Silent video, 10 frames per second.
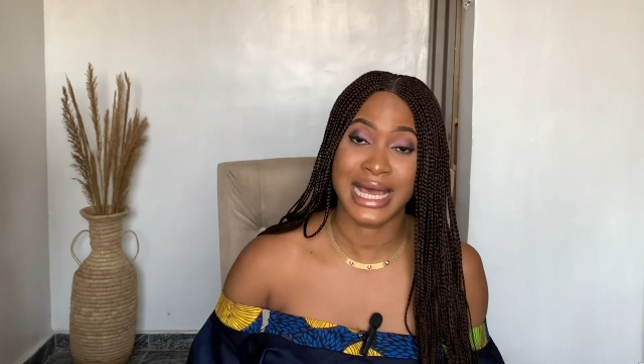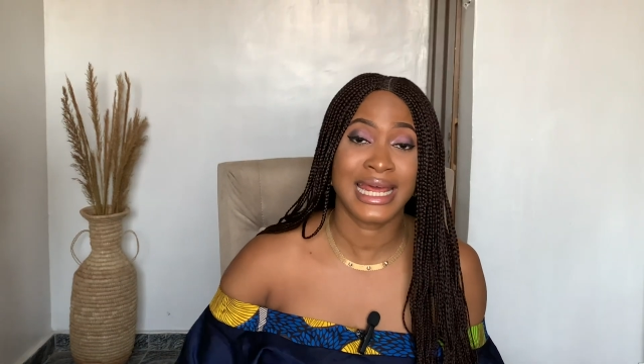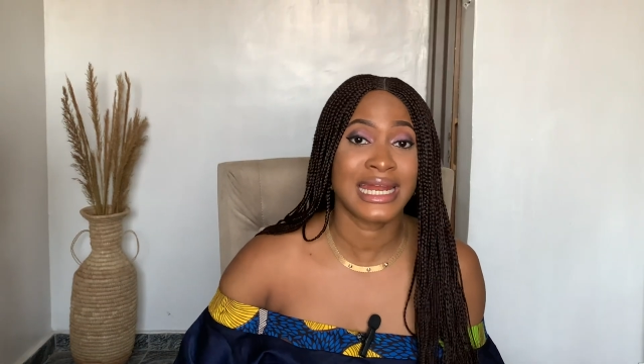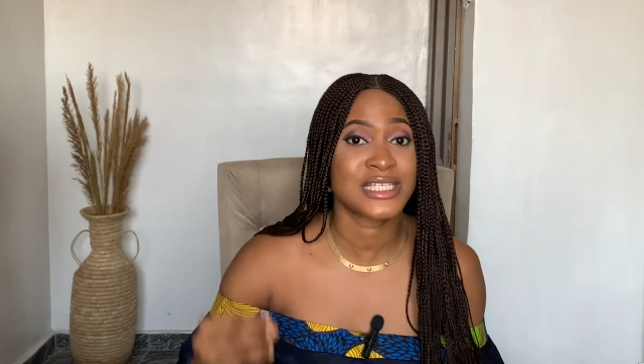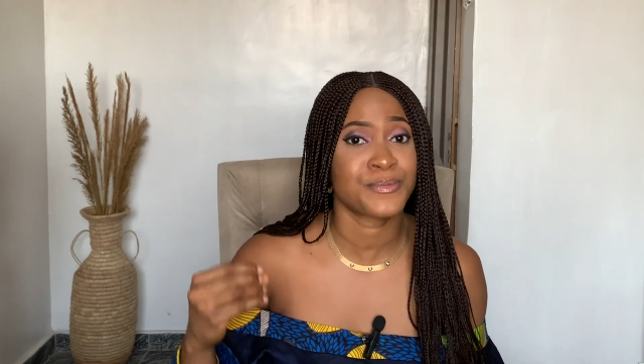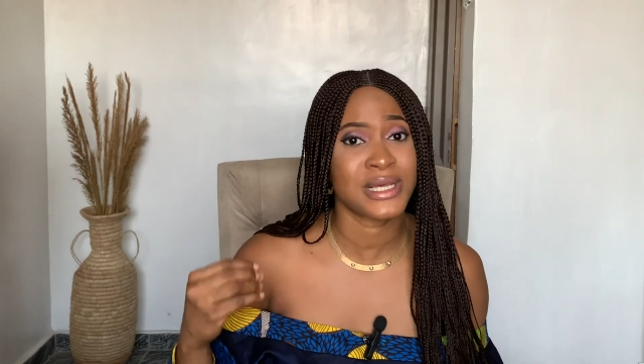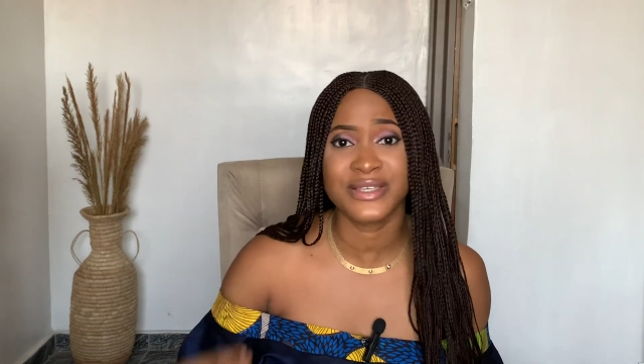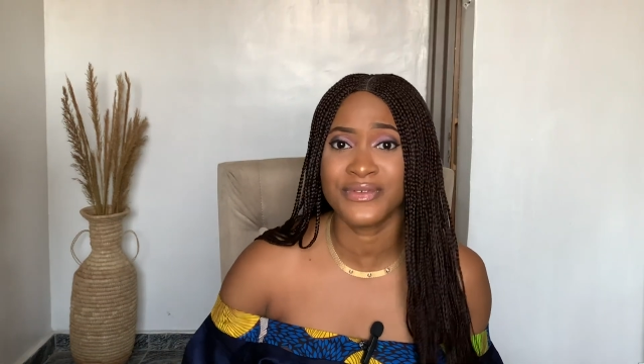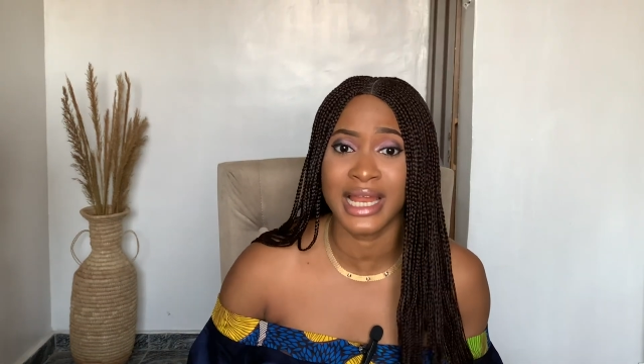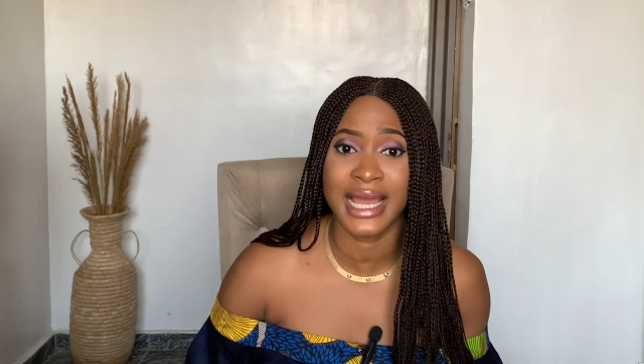And an
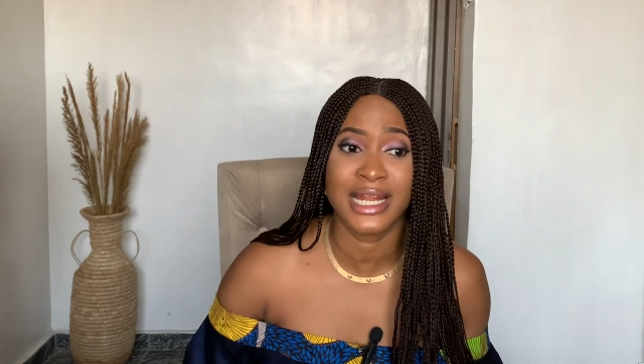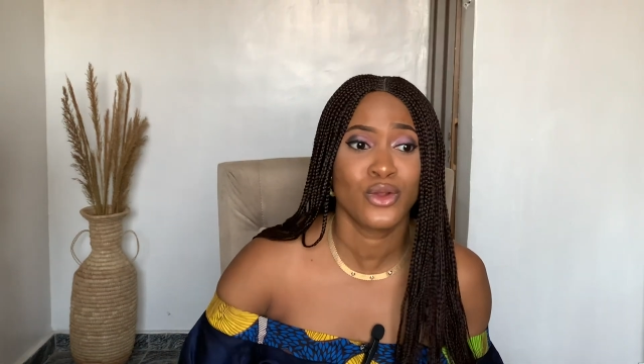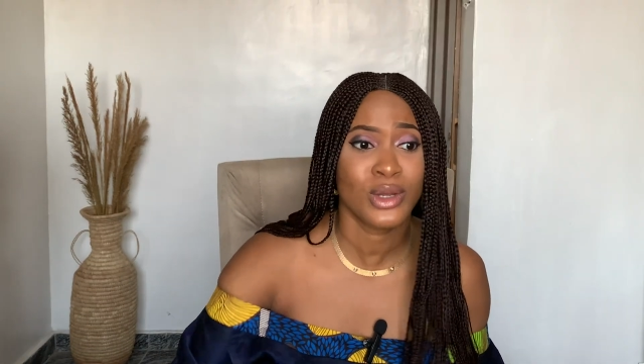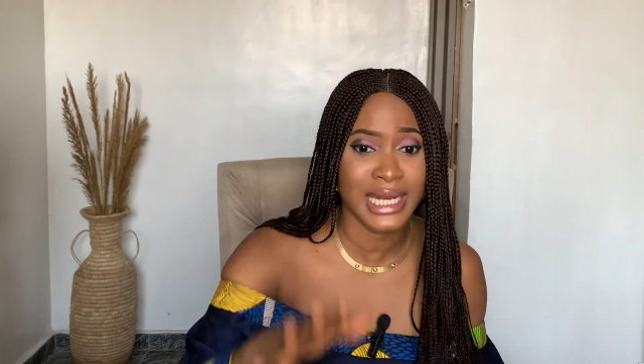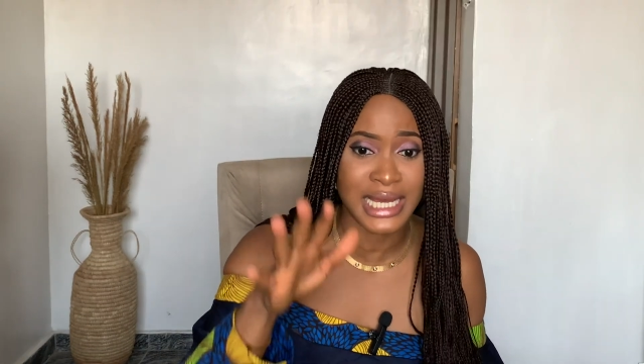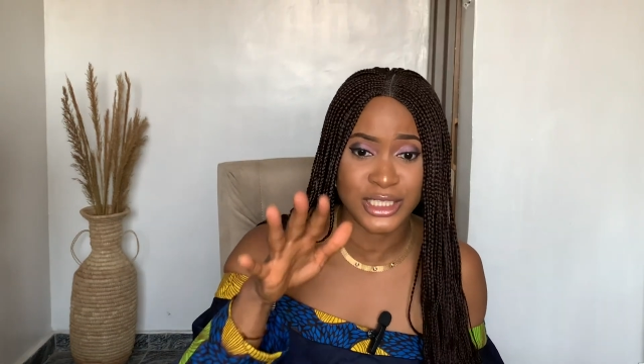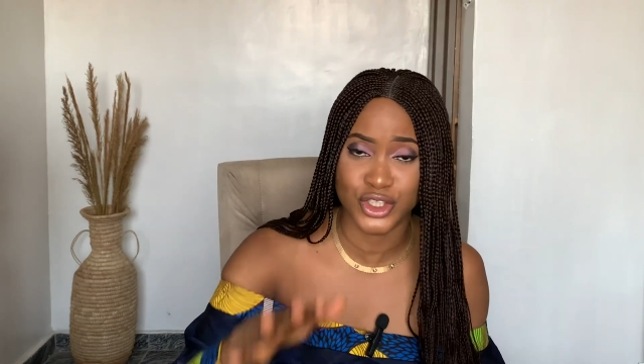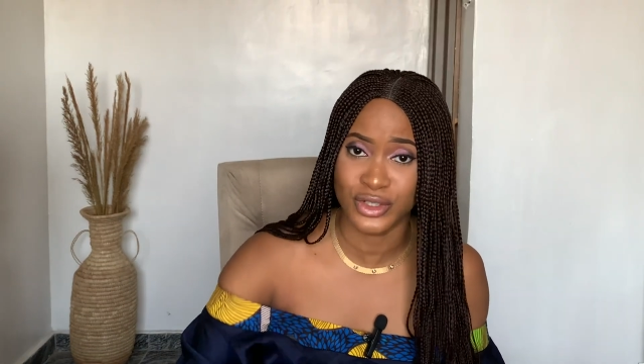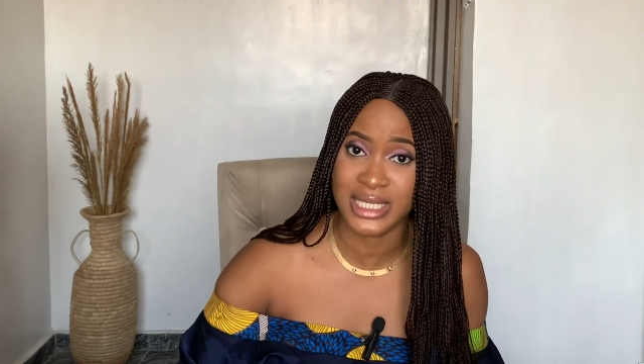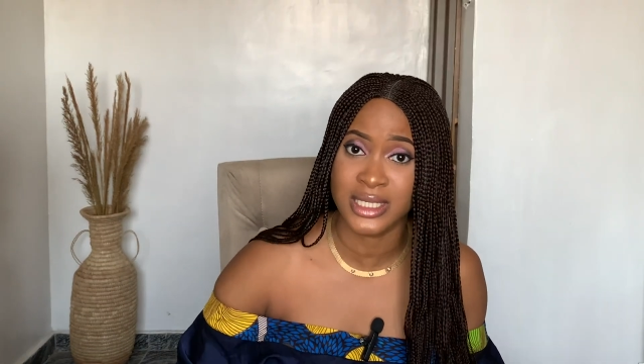expensive client looking at the
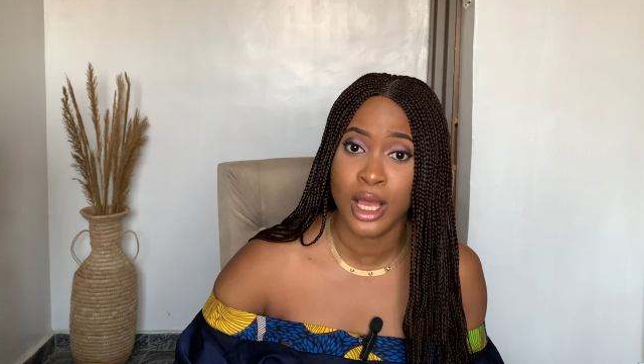dress,